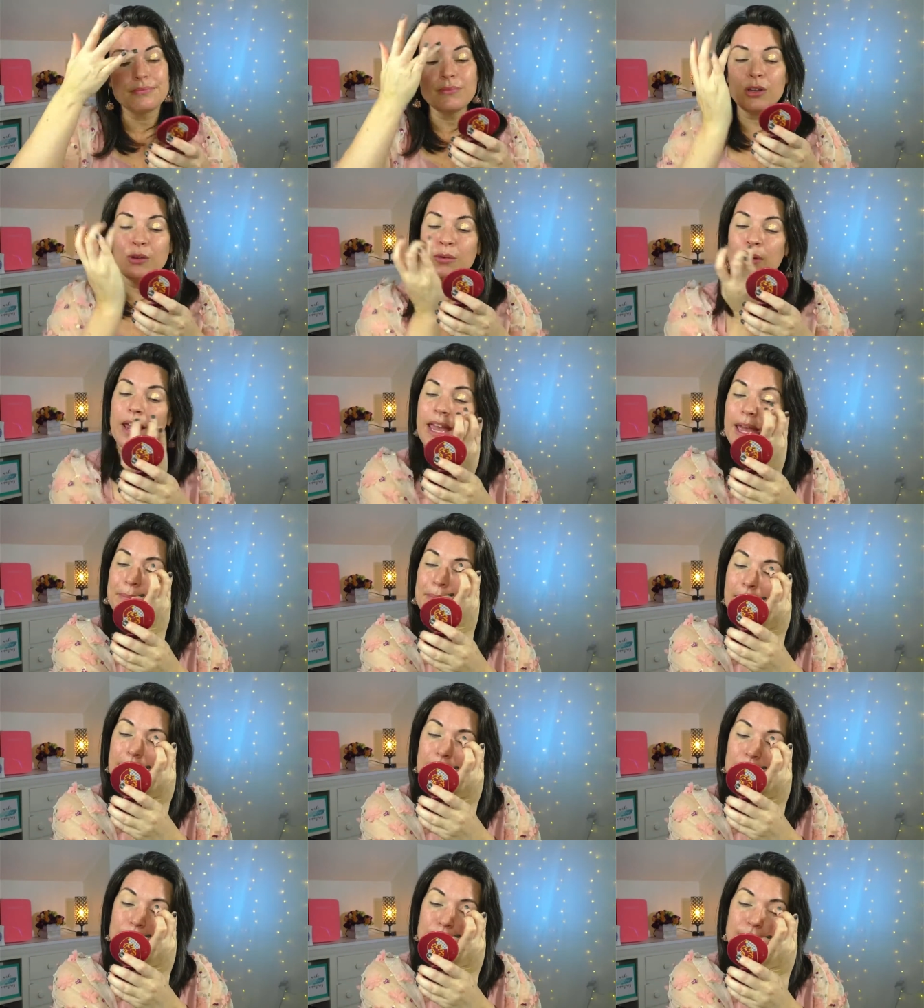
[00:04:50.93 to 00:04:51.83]
Right, I'm
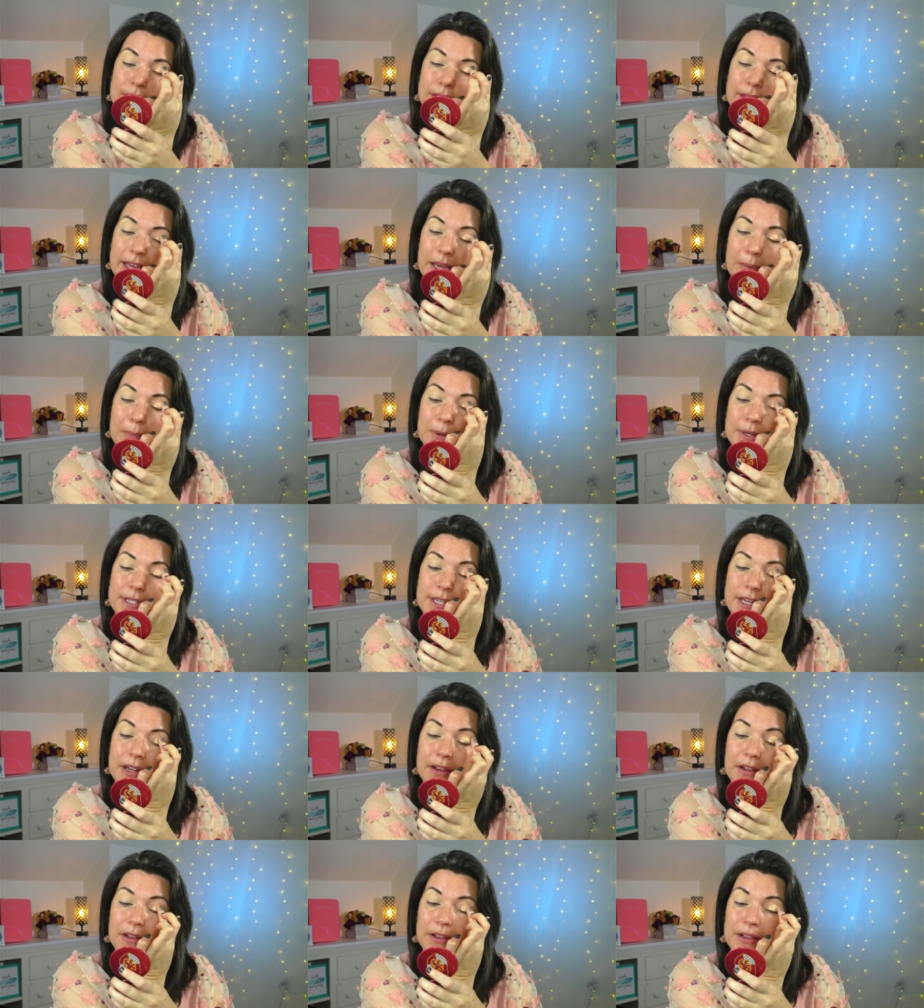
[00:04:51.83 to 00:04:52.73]
not using like a
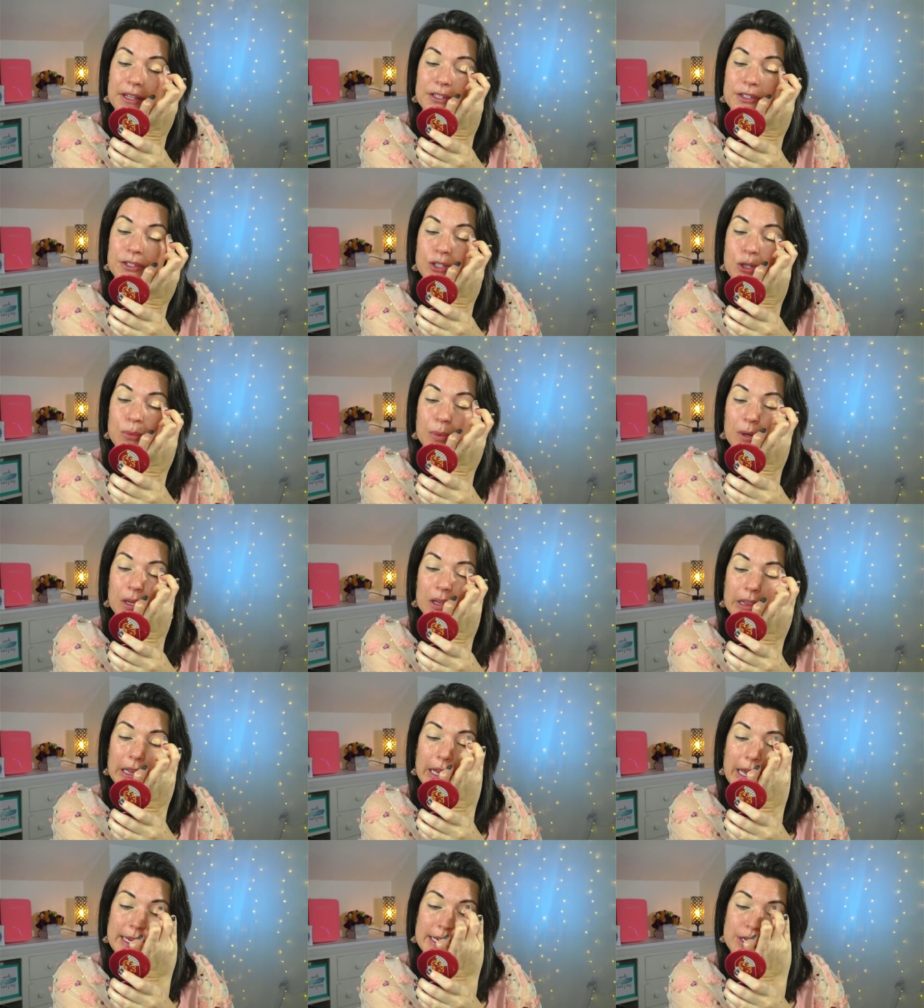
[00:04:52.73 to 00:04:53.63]
particularly super
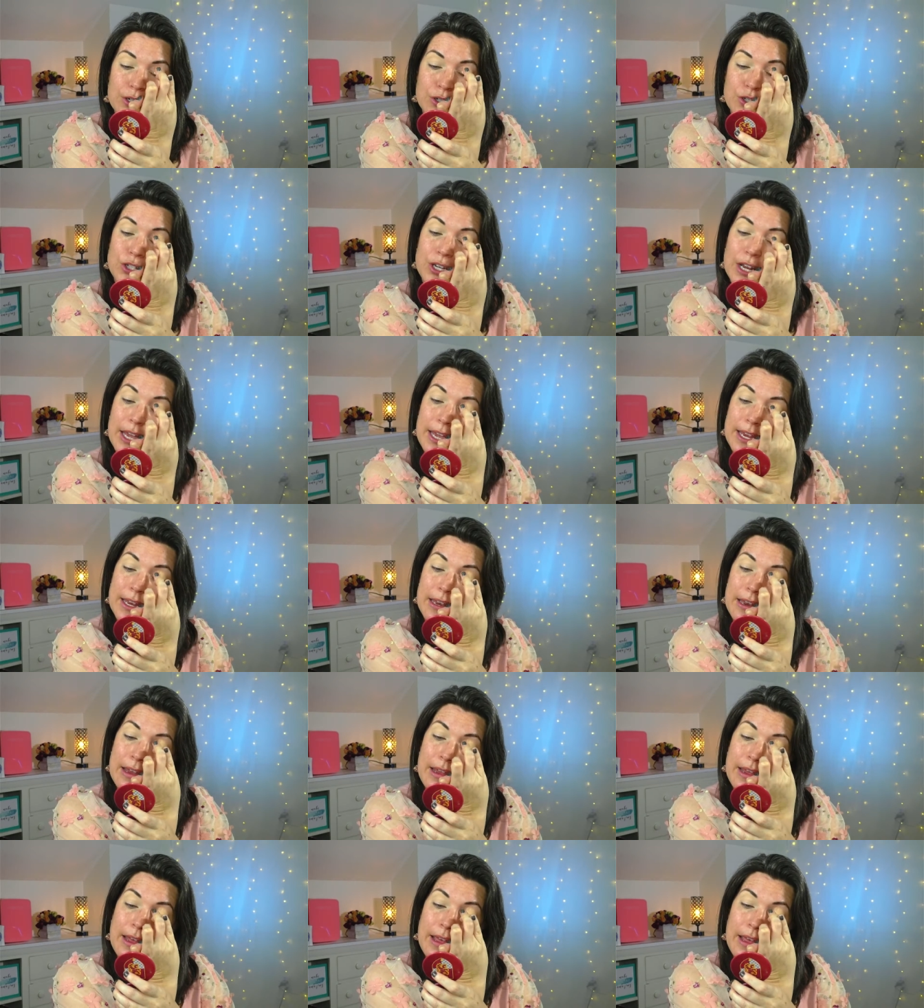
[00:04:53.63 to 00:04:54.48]
light shade.